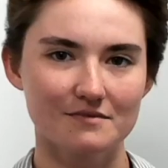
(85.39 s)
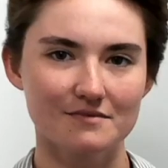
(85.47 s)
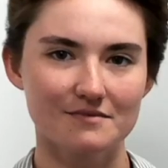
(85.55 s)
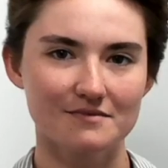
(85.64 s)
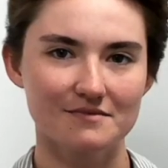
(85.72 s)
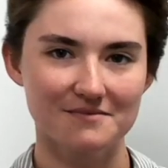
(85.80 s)

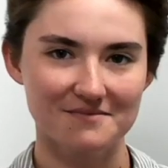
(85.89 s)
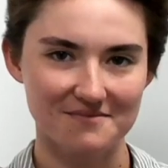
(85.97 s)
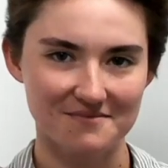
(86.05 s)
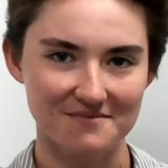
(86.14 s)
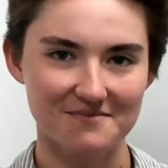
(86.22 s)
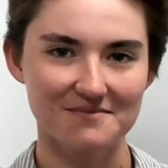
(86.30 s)

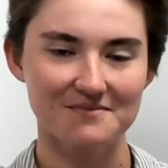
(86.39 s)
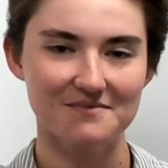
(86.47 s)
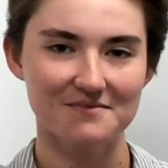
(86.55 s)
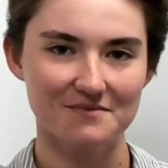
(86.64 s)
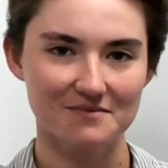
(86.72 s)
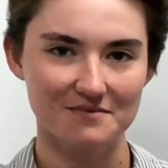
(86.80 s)

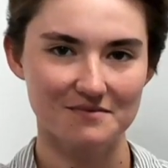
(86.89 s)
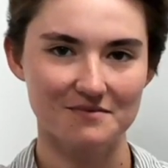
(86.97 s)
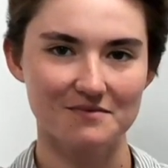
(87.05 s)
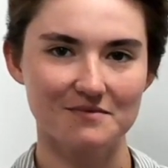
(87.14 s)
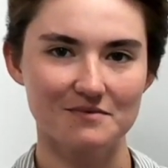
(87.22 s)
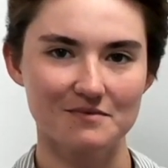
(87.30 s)

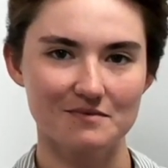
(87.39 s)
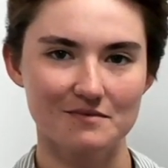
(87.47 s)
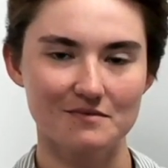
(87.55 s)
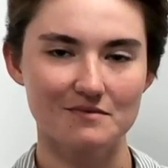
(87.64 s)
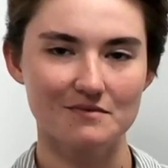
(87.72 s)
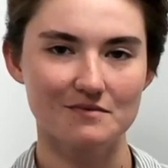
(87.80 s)

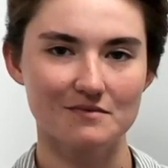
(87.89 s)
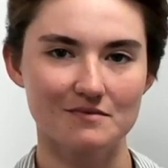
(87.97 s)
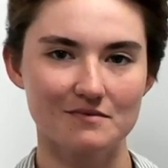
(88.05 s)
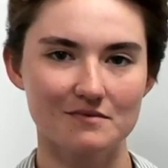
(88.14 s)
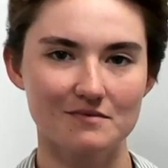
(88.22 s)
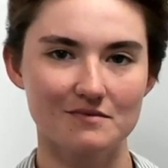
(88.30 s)

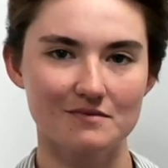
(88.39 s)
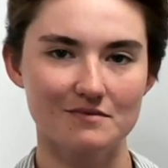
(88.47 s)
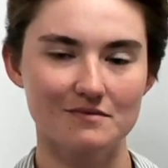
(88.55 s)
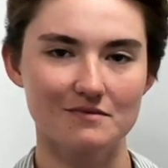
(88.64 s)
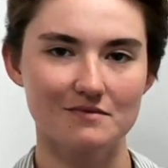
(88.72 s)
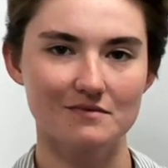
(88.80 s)

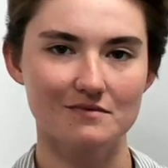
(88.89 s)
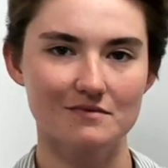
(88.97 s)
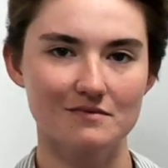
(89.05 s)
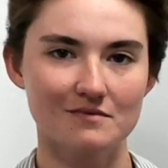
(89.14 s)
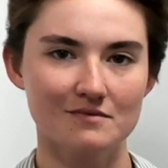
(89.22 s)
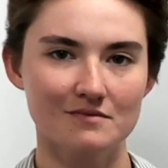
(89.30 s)

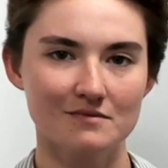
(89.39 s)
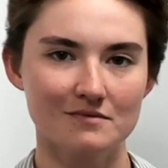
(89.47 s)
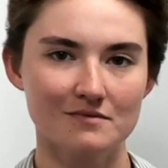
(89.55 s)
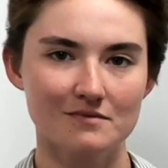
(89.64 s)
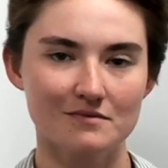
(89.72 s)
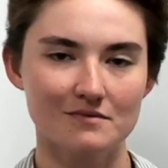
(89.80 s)

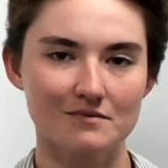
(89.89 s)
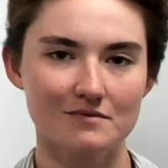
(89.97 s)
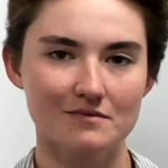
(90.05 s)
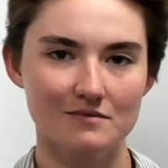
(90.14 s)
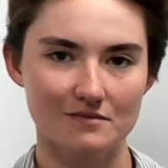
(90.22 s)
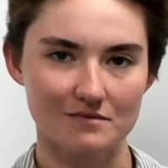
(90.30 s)

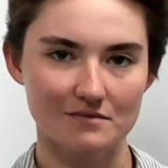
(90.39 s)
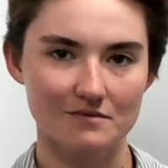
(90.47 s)
(silent)